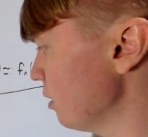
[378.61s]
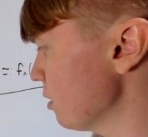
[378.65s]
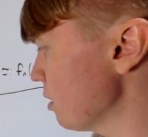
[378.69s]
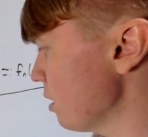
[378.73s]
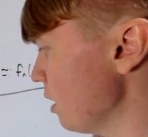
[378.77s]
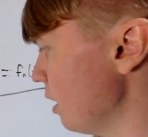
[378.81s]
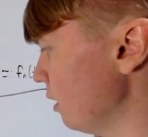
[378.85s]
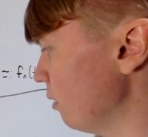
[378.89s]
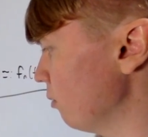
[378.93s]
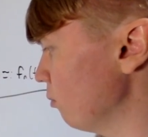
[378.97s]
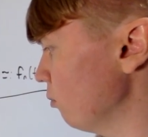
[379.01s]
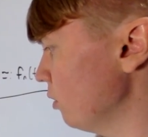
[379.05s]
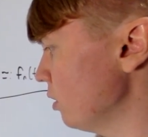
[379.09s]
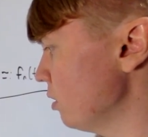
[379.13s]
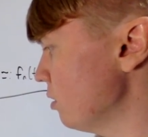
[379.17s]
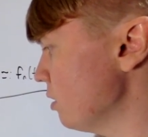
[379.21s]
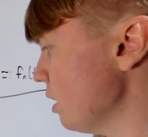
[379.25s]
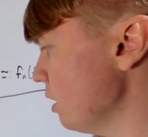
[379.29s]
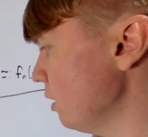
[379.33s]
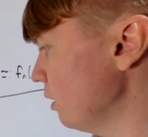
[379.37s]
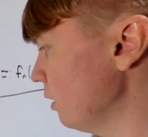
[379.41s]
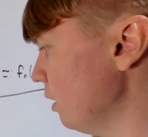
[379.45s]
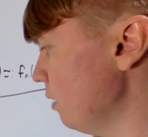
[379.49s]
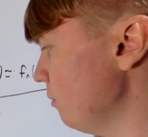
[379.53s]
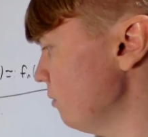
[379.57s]
then when you
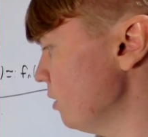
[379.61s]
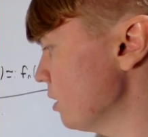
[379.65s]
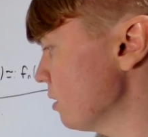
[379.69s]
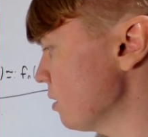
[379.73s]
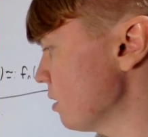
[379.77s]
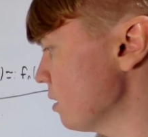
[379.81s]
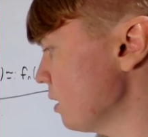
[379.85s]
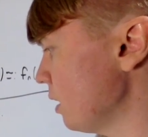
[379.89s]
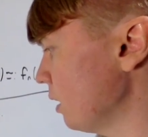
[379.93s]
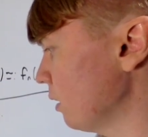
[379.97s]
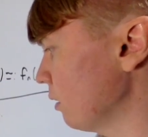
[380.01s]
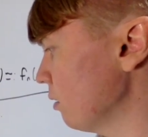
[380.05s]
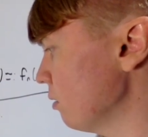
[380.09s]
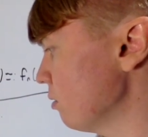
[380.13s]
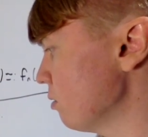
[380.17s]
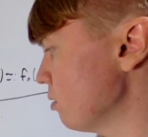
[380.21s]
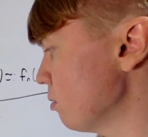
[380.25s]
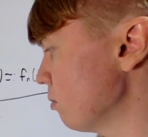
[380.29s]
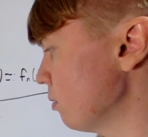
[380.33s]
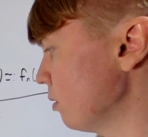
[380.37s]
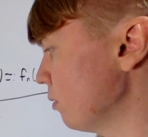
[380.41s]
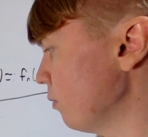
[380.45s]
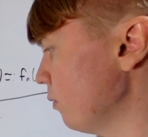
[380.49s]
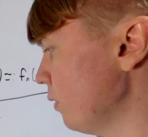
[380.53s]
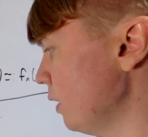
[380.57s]
take limits as n goes
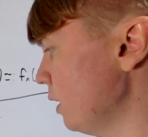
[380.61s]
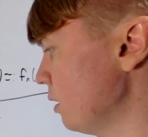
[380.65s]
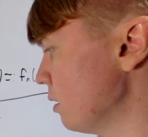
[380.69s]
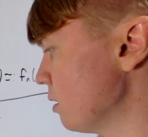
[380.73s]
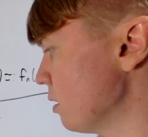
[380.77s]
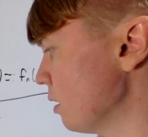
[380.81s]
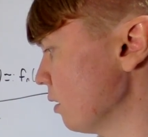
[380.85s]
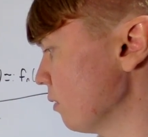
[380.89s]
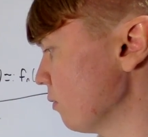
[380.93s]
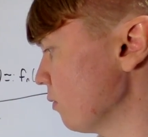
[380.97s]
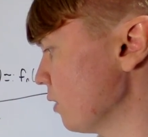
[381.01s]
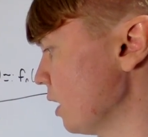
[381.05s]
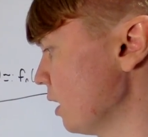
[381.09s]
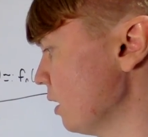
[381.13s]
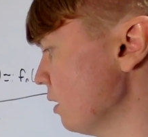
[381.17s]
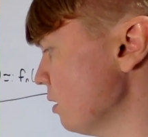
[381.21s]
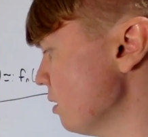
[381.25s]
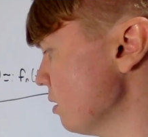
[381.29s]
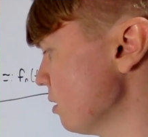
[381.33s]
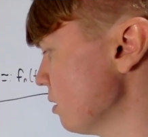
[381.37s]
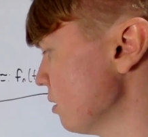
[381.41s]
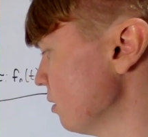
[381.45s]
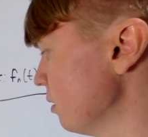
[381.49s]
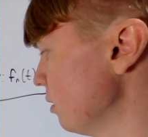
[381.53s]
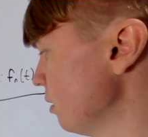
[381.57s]
to infinity of
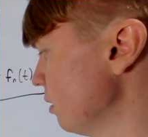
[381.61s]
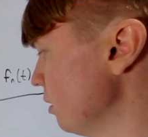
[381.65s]
this,